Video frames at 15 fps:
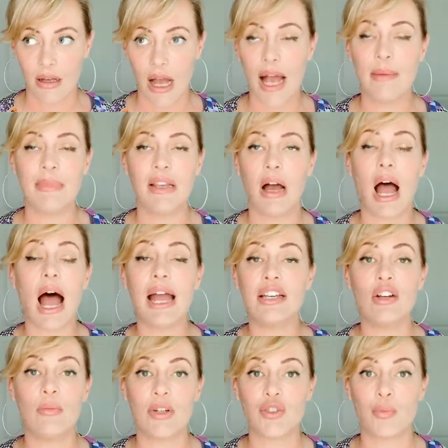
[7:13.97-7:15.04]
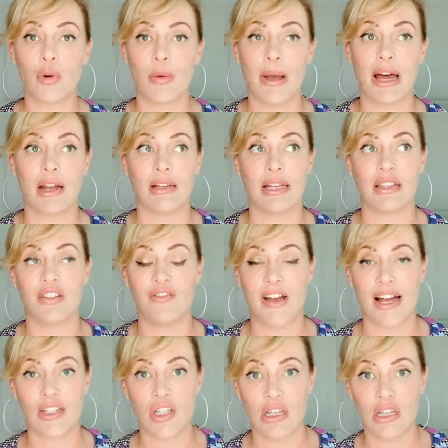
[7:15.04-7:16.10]
And I know much more about how like the
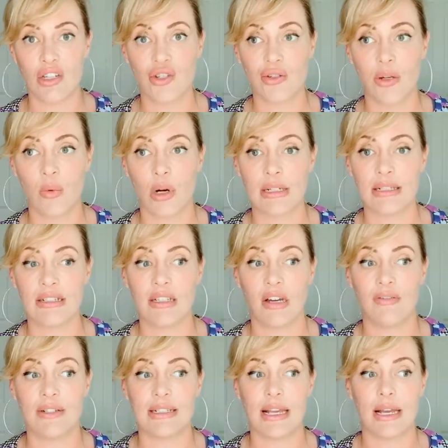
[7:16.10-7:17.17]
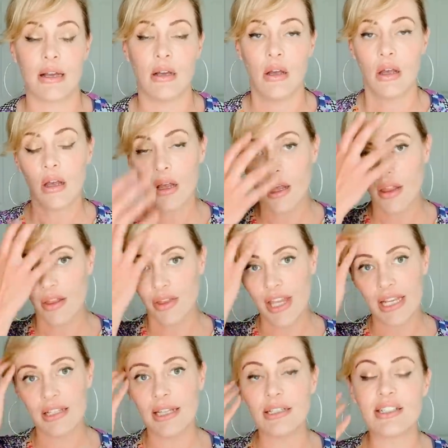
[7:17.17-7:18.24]
fashion industry works and stuff. It's like,
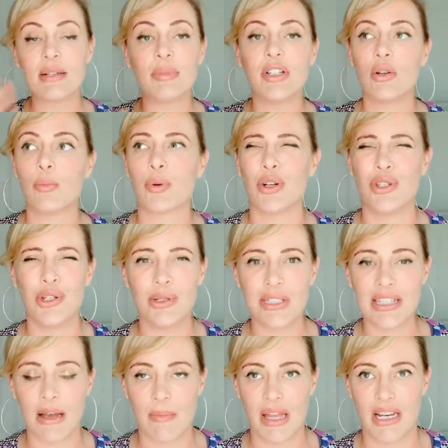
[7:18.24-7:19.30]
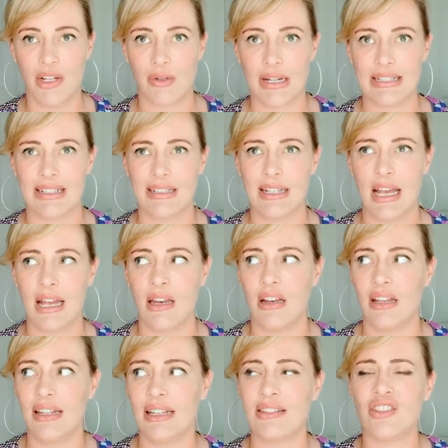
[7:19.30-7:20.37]
they, they simply don't produce that many dresses
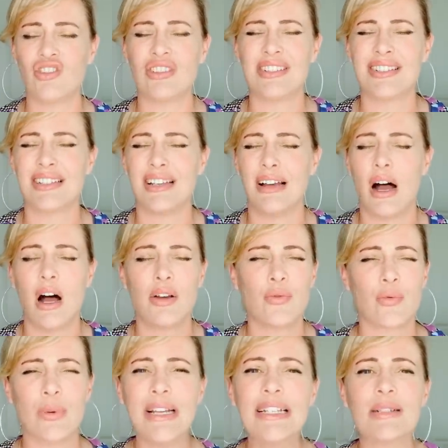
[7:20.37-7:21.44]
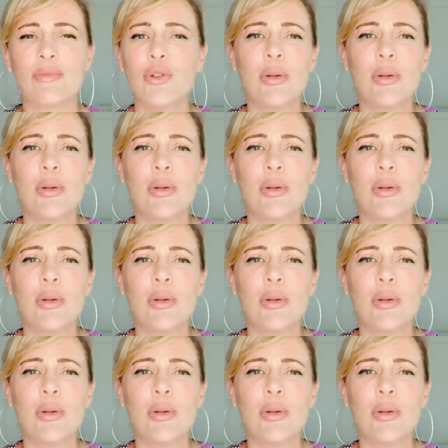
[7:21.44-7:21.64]
and it's just unreasonable.